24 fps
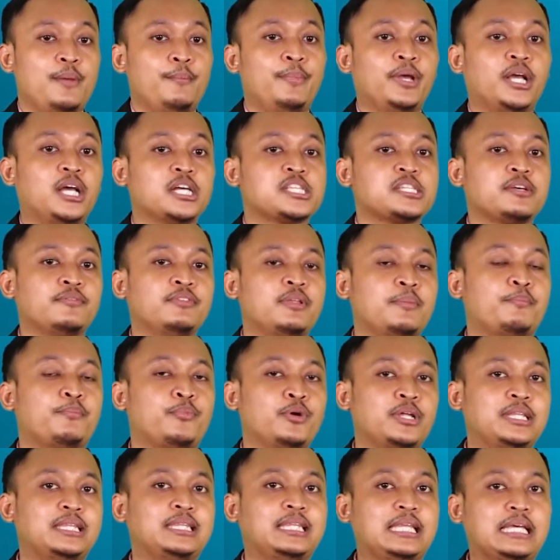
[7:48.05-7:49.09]
Because of the
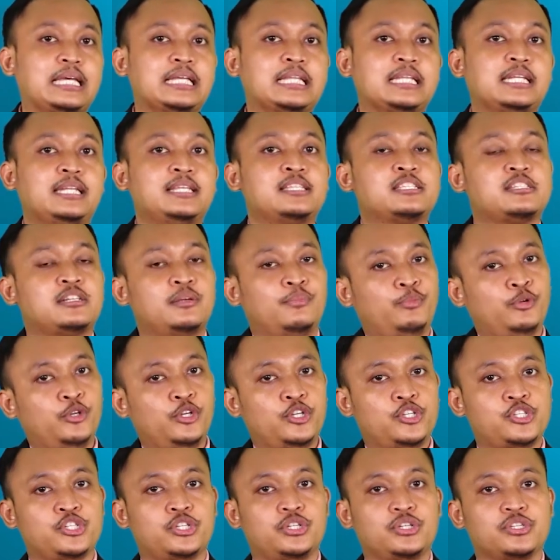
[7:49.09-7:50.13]
printing
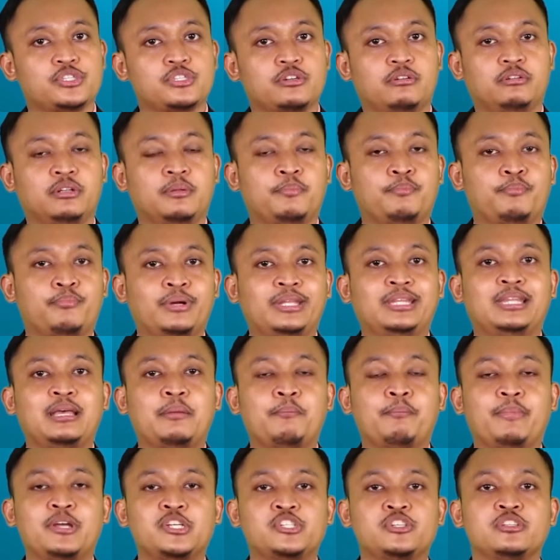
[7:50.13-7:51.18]
distributions or the
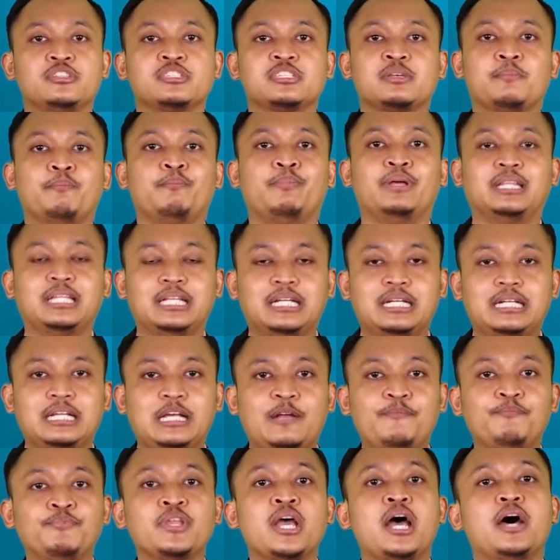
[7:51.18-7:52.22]
printing machine's
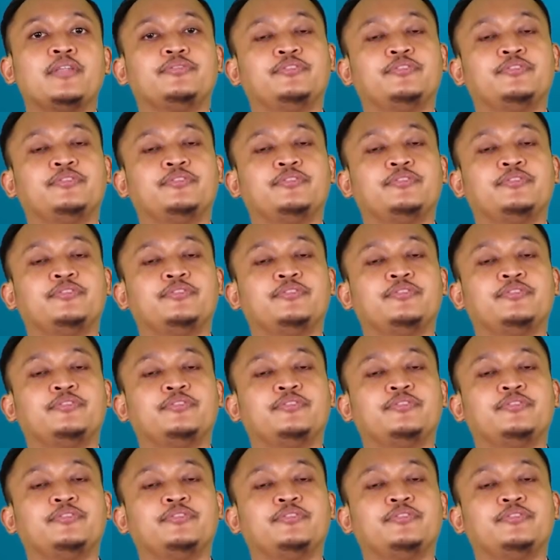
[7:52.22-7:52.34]
ability,